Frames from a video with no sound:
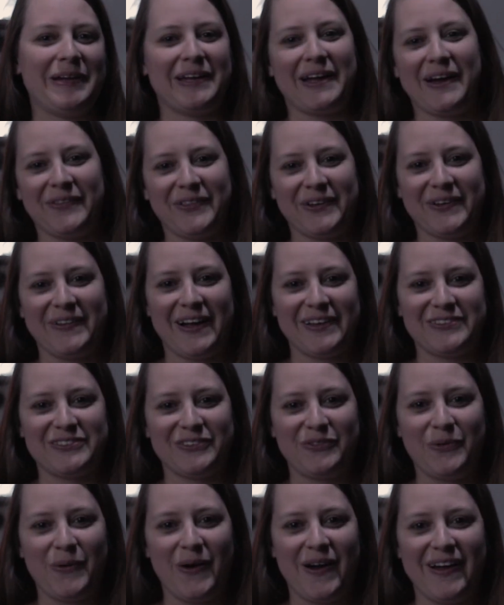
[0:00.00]
pick out the glass
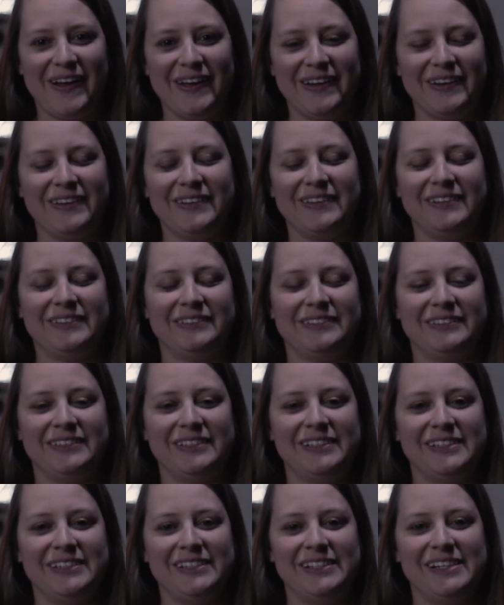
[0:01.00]
of wine
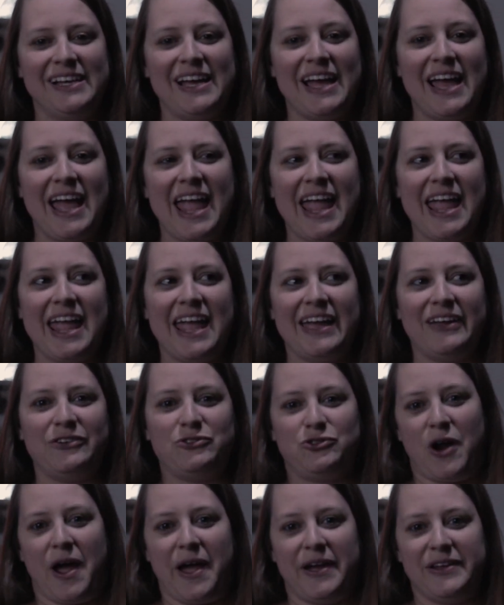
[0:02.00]
and
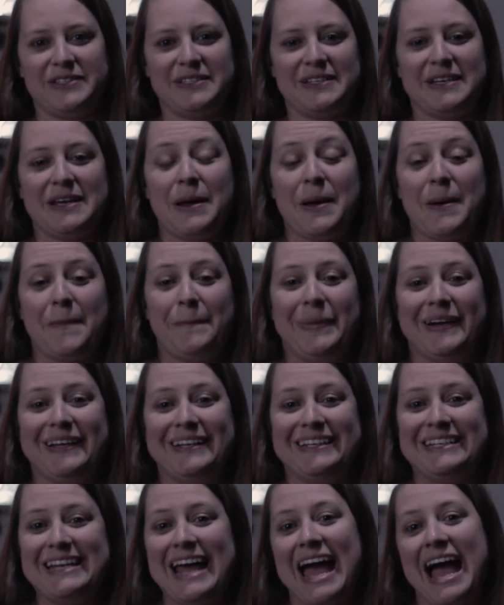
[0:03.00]
try it.
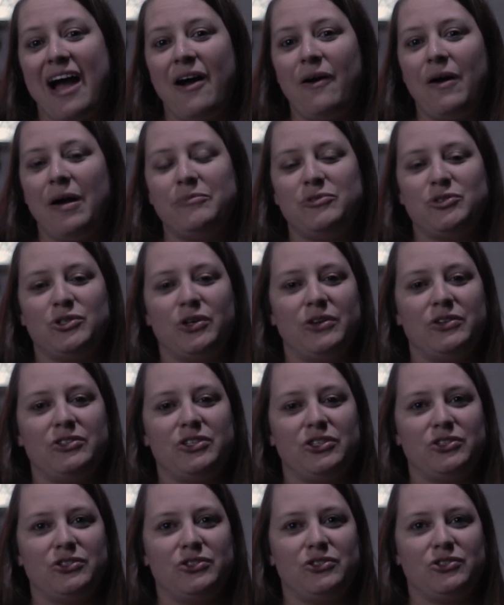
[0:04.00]
But now I'm starting
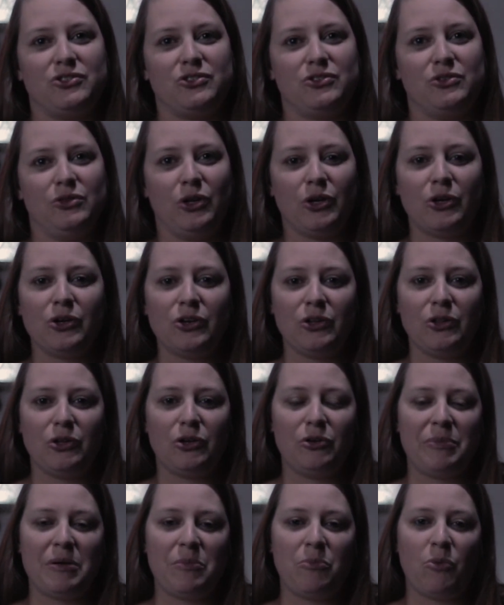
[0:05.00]
to learn a
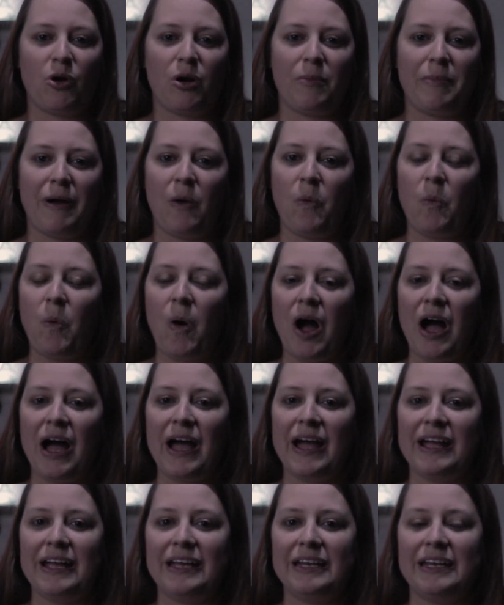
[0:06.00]
little bit more about
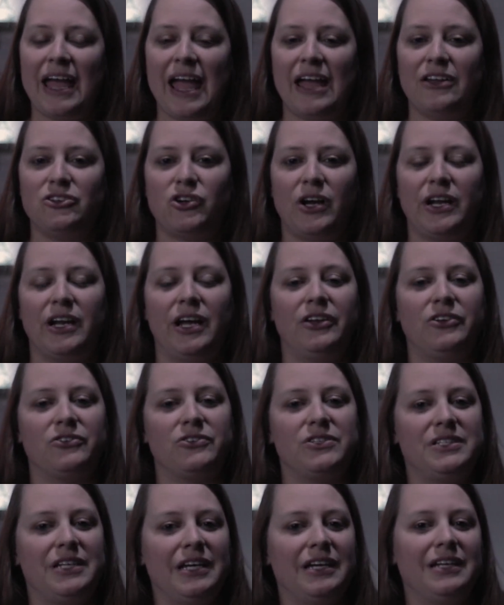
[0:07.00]
wine and try to
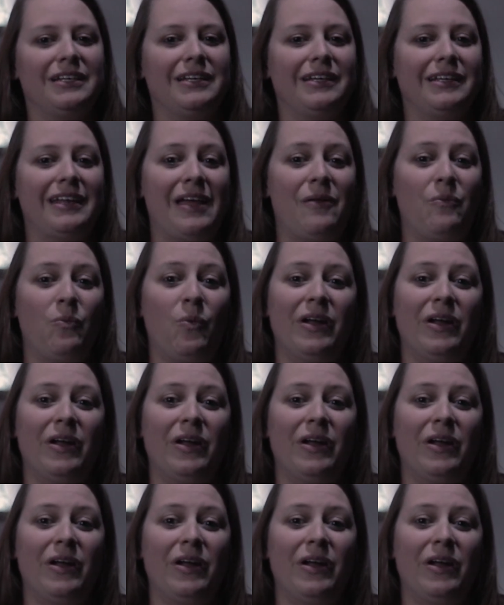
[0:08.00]
understand it and